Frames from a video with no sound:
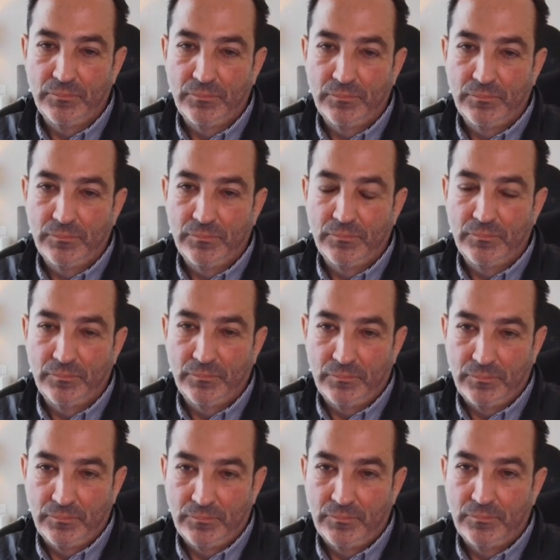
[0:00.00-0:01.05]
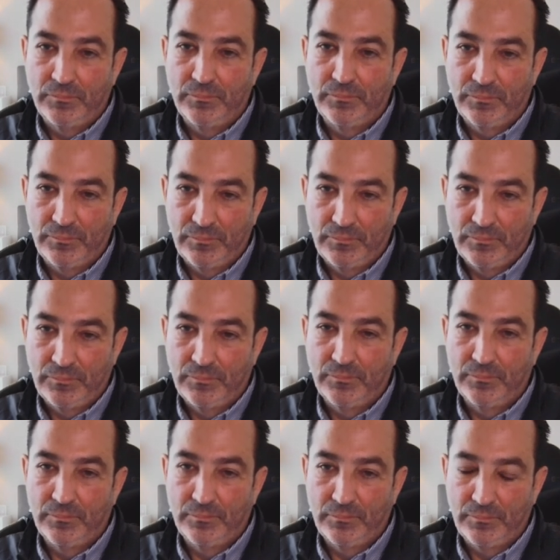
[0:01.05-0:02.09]

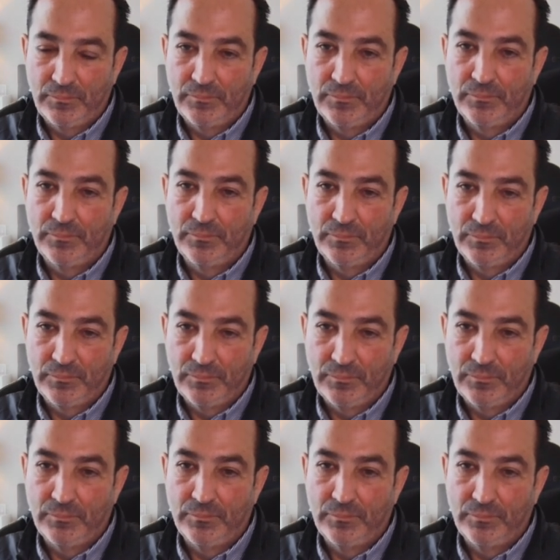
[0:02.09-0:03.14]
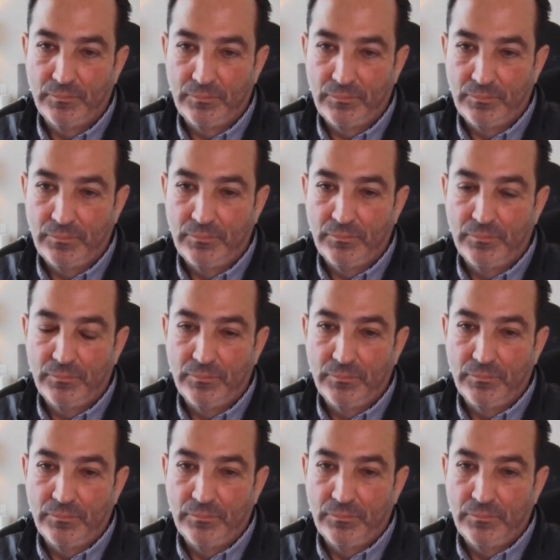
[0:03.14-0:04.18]

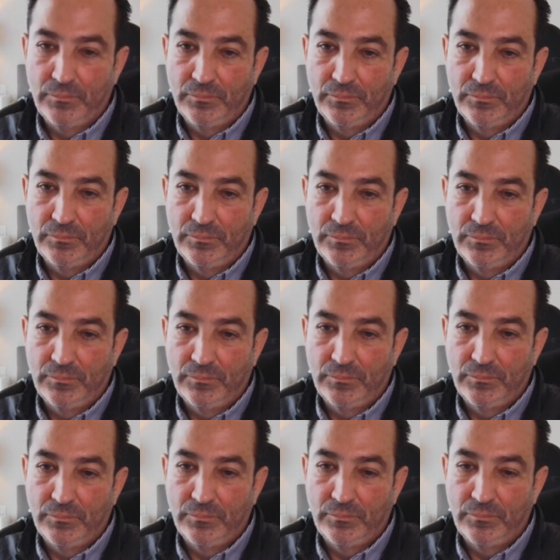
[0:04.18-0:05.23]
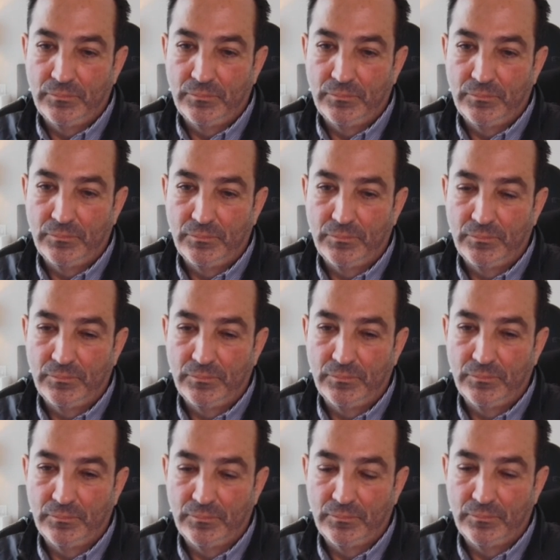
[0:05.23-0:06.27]

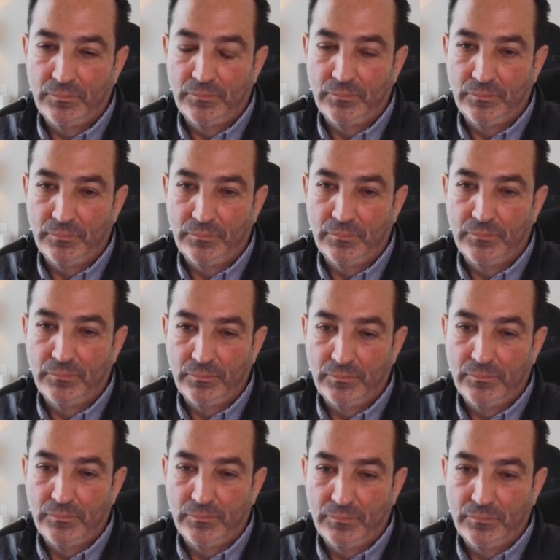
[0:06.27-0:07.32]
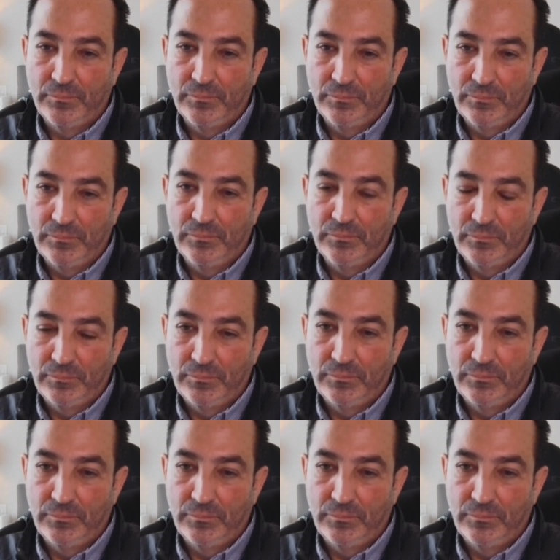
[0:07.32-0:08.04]
The person shown says nothing.